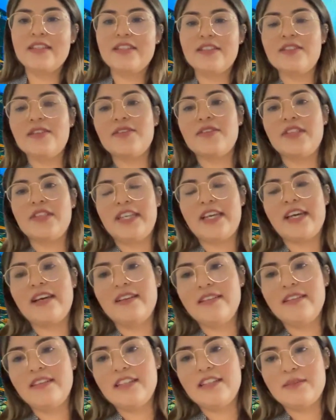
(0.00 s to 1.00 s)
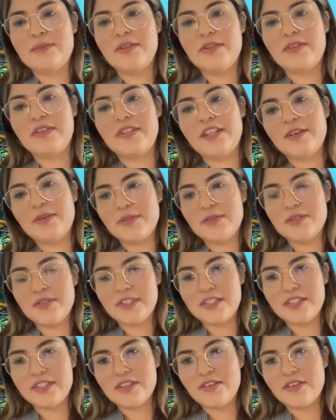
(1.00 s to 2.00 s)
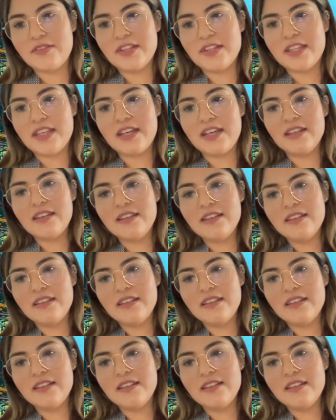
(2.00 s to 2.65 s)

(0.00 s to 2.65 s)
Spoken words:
So yeah, it's been really cool to discover that.